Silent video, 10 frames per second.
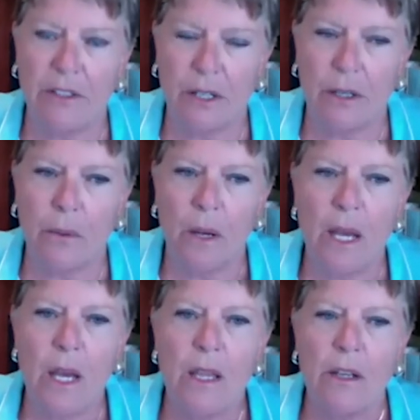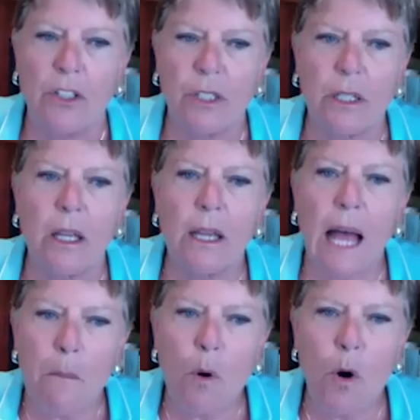So there's still a
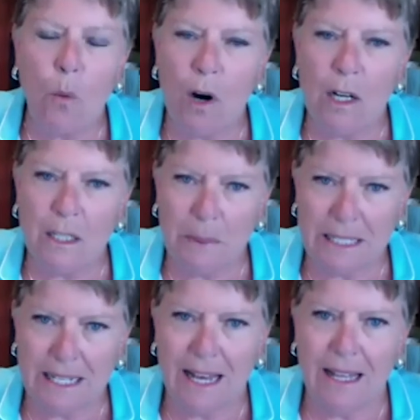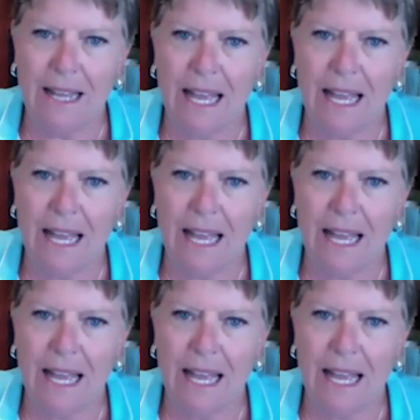lot more work to be done,